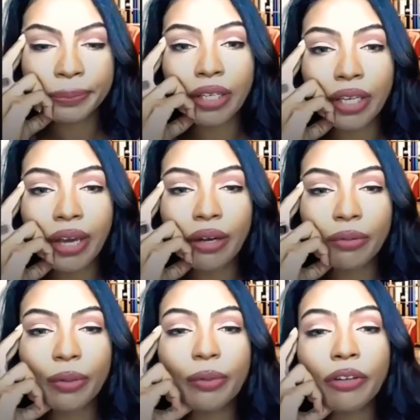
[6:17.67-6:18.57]
we'll
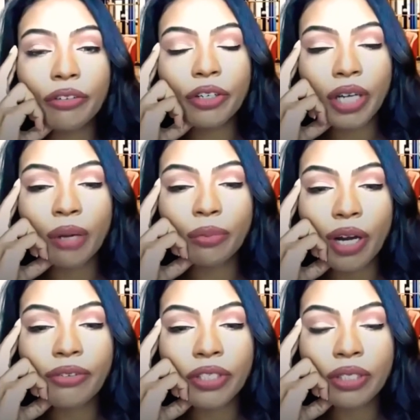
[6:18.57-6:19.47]
work for
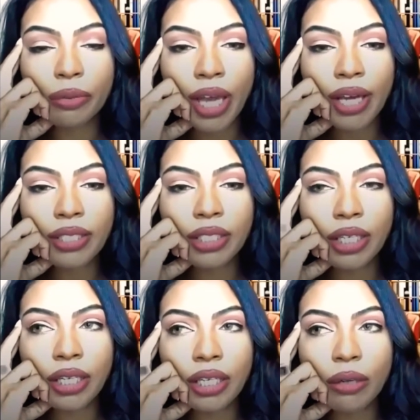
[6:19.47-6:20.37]
nonprofits. We had
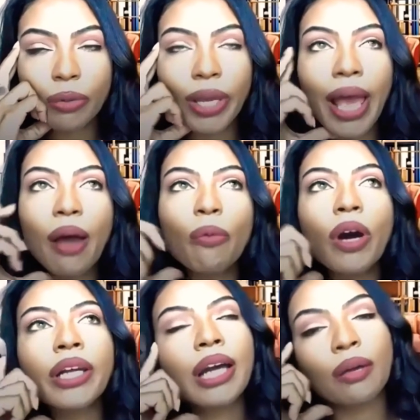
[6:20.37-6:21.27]

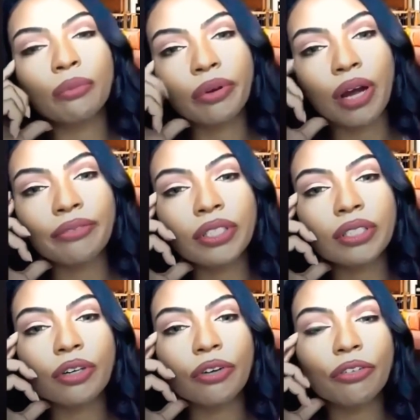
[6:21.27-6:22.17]
one nonprofit
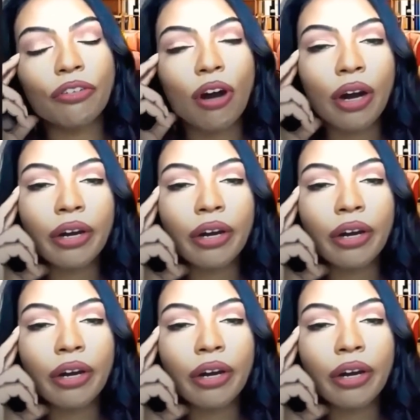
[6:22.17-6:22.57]
so far,